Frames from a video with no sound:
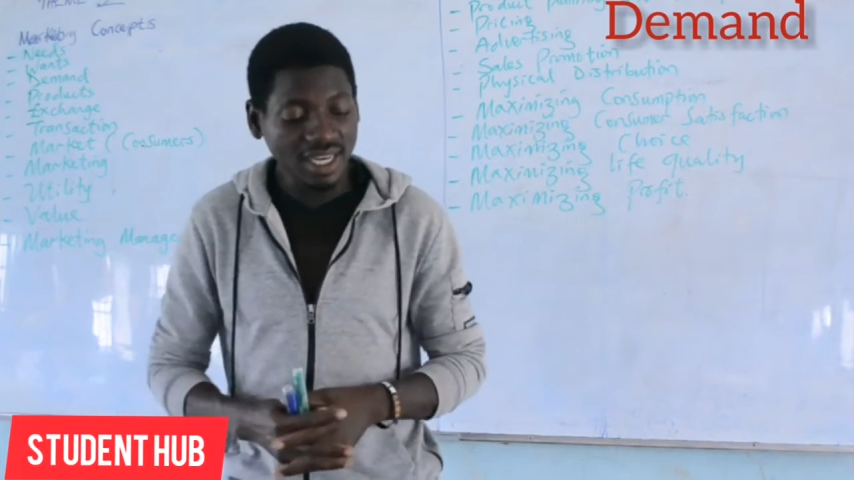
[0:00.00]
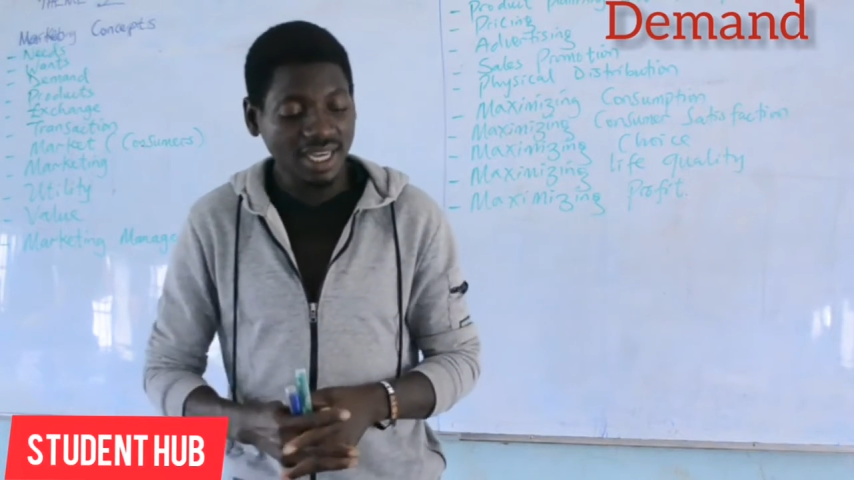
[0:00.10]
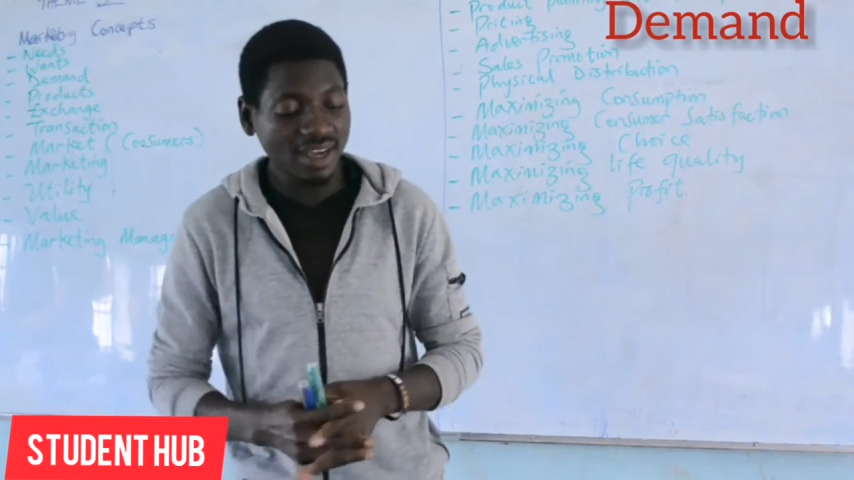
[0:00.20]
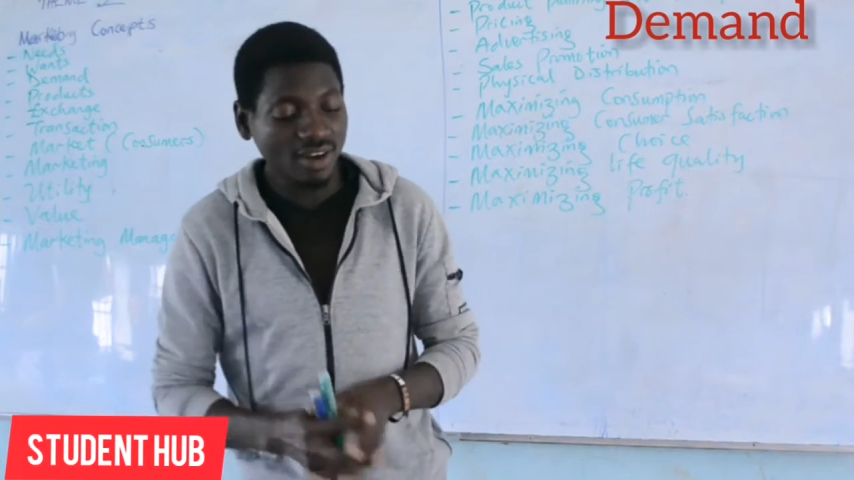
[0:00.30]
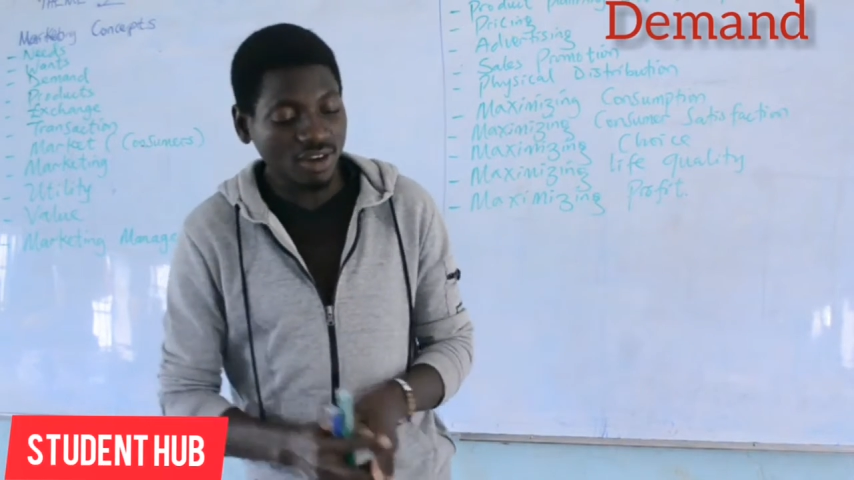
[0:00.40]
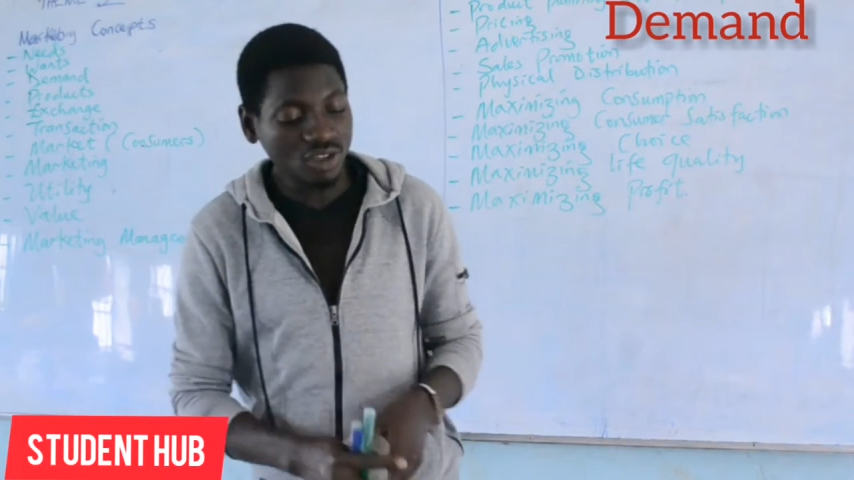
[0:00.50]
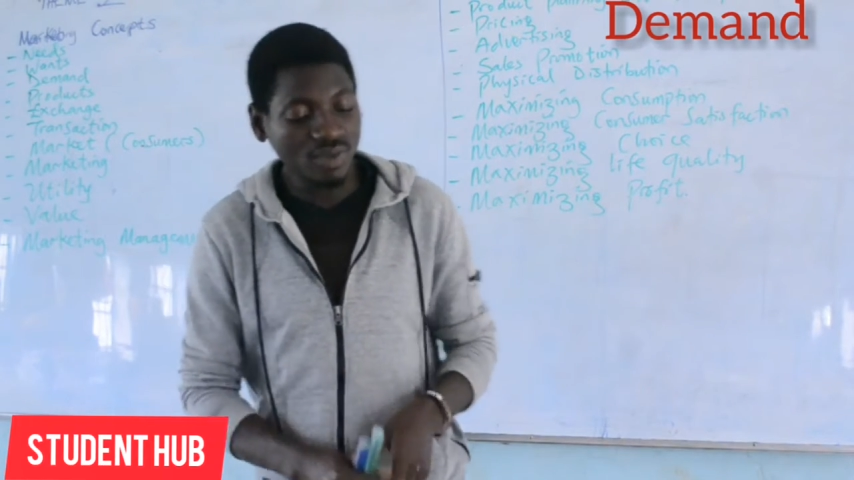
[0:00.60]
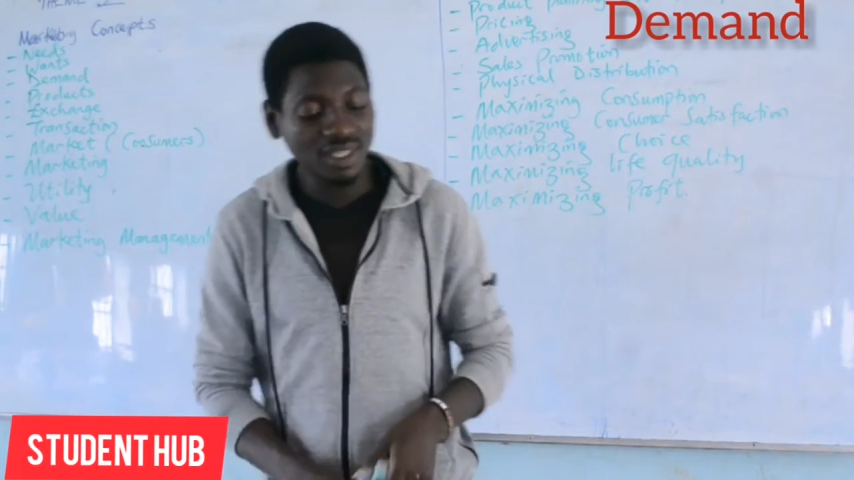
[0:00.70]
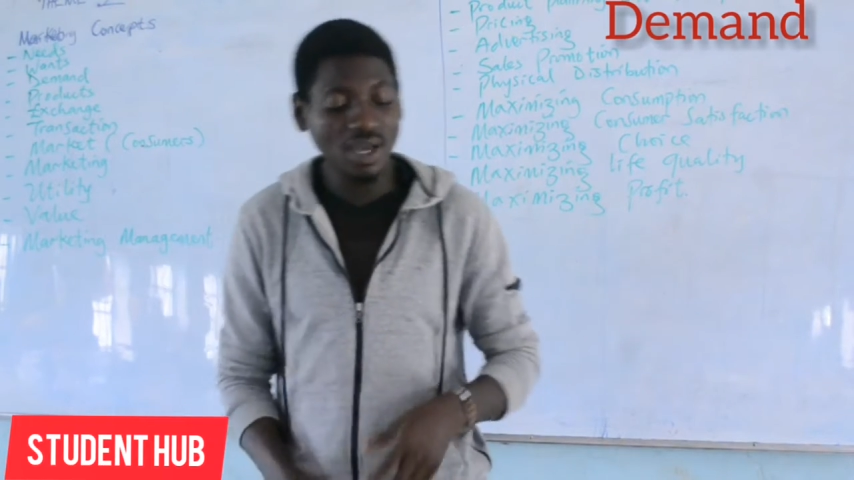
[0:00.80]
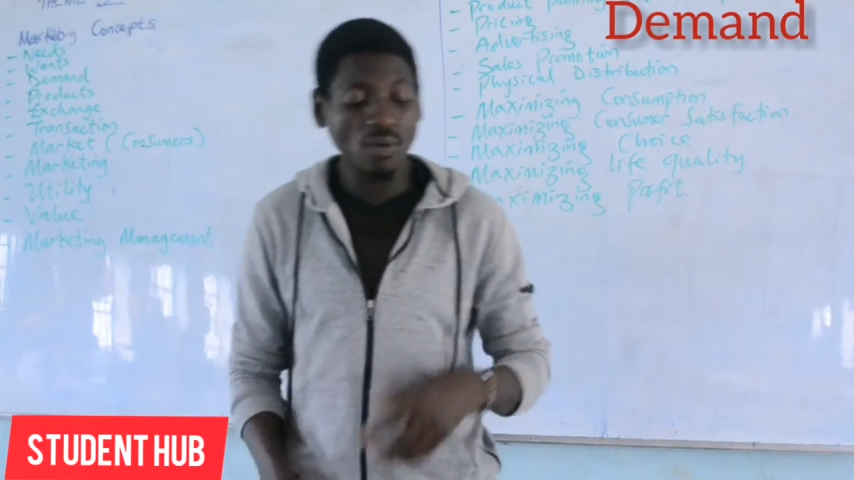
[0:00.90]
that
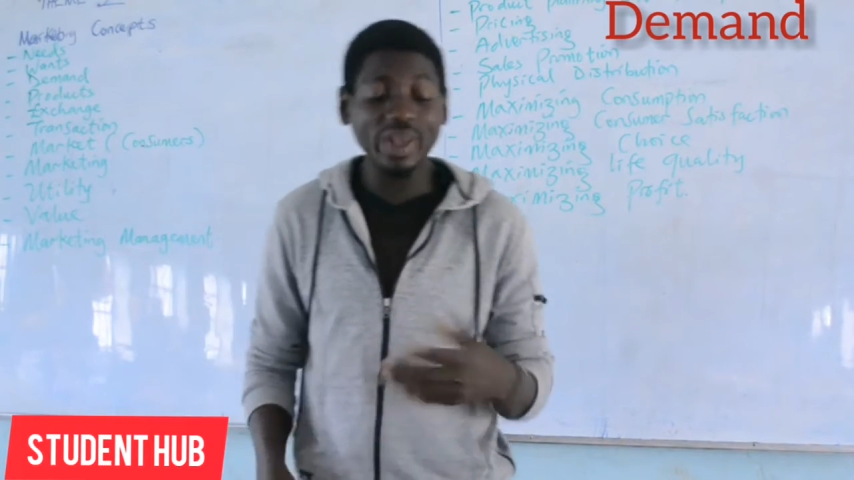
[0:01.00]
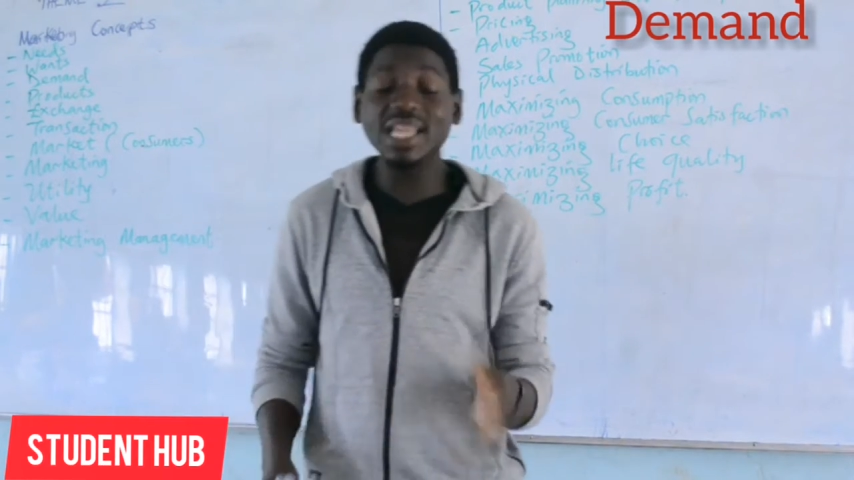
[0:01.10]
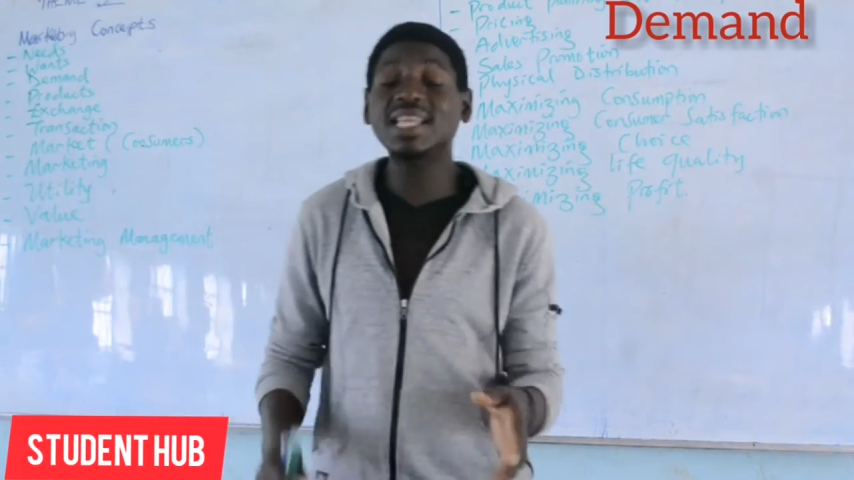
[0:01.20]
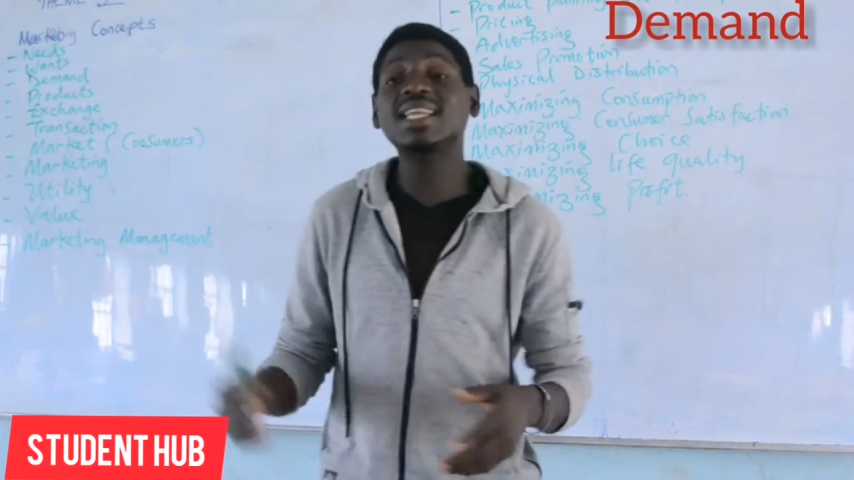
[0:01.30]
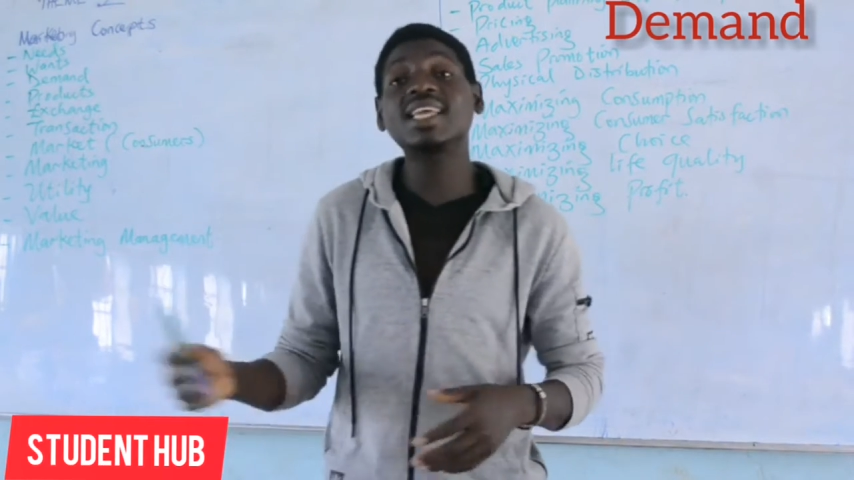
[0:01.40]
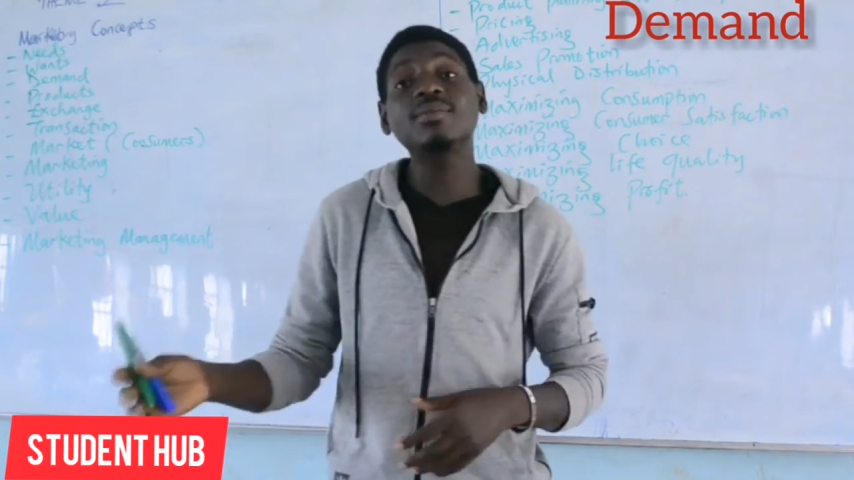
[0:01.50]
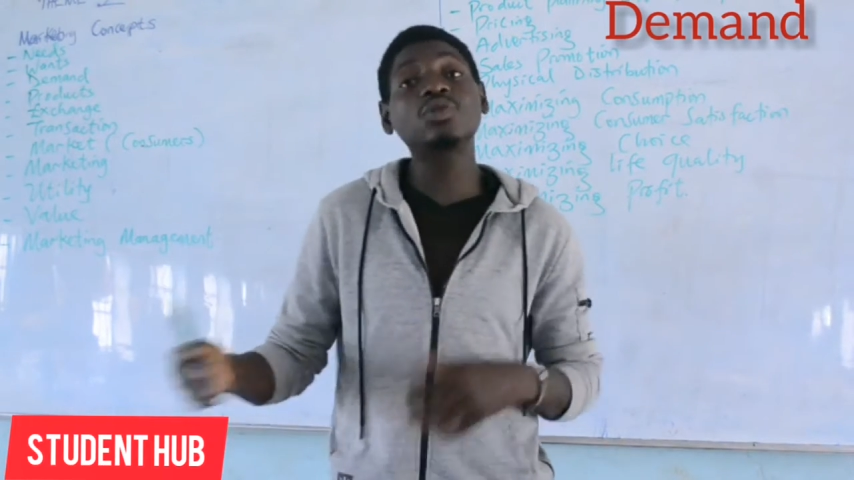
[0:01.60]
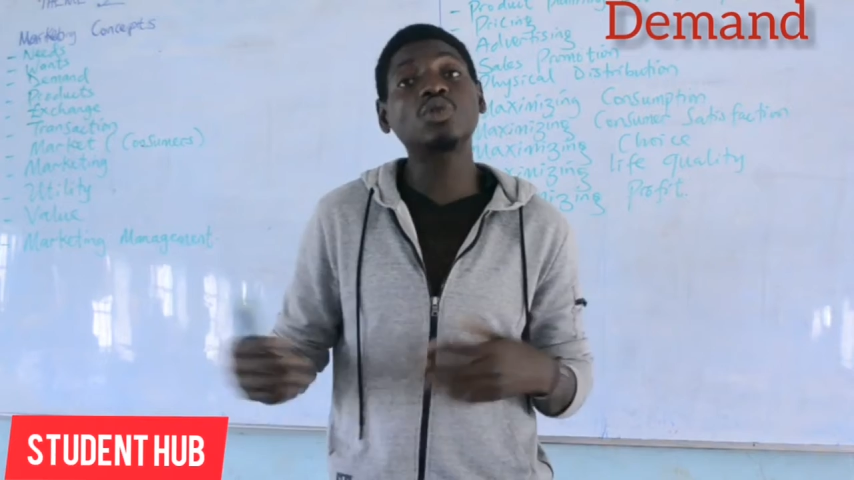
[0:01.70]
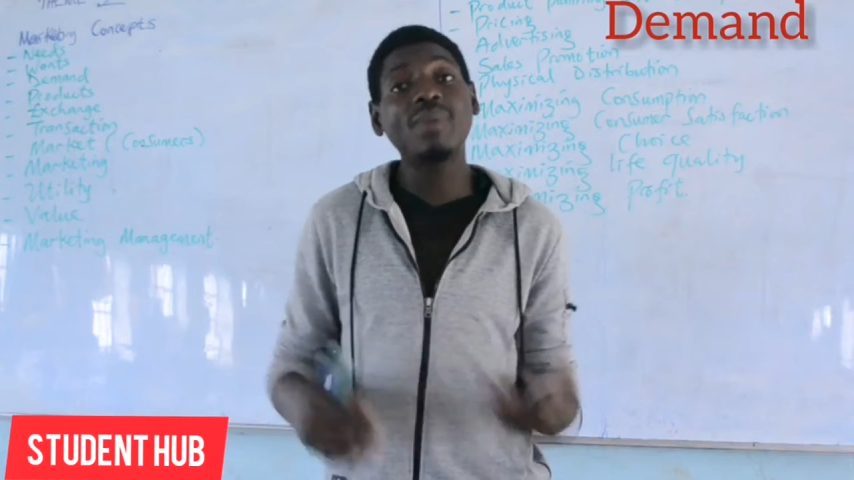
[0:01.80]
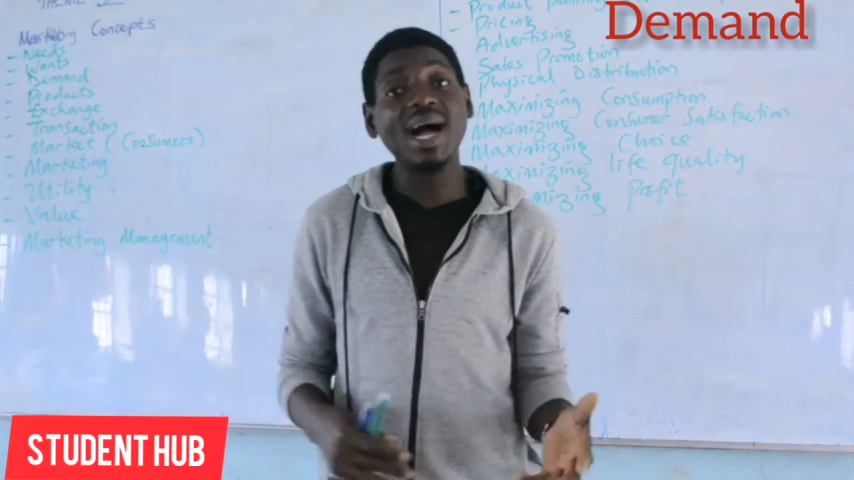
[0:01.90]
consumers are willing and able
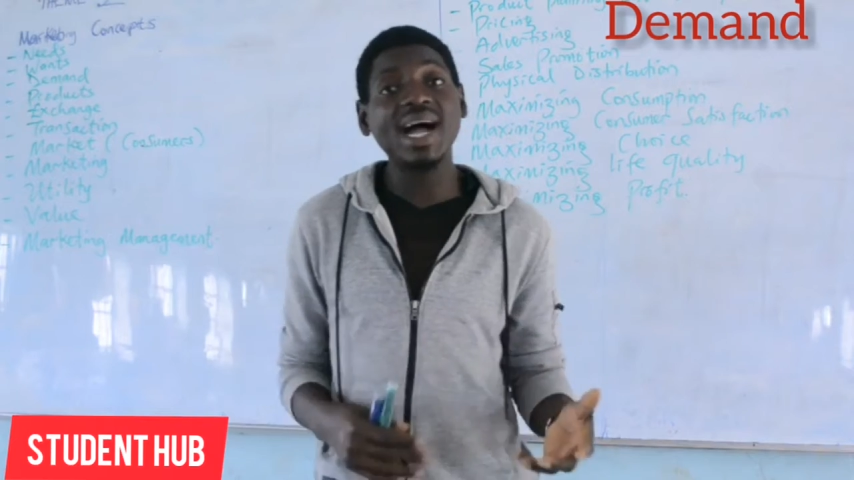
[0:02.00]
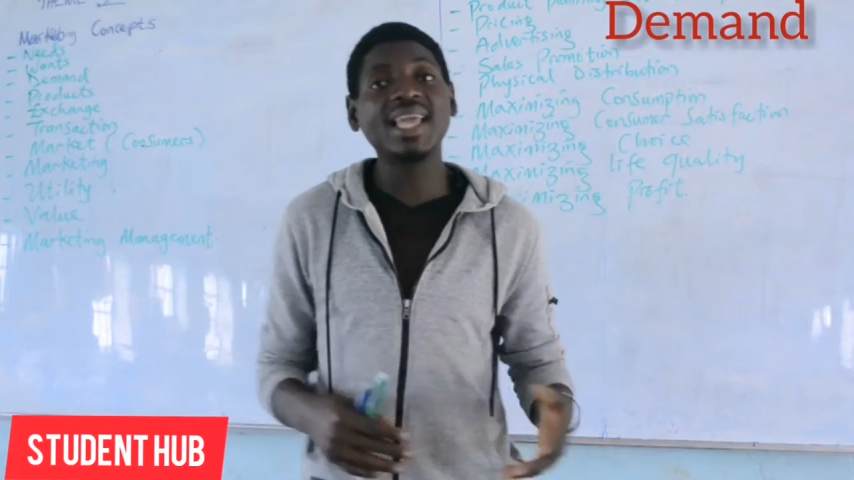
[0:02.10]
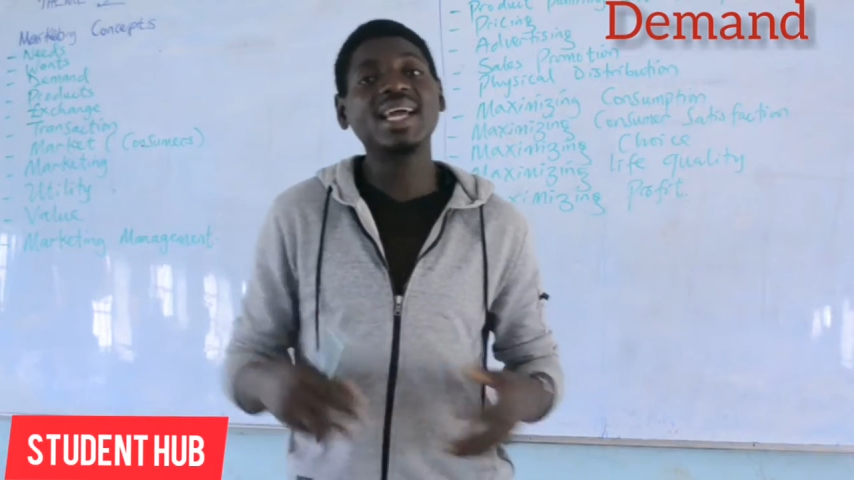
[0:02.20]
to buy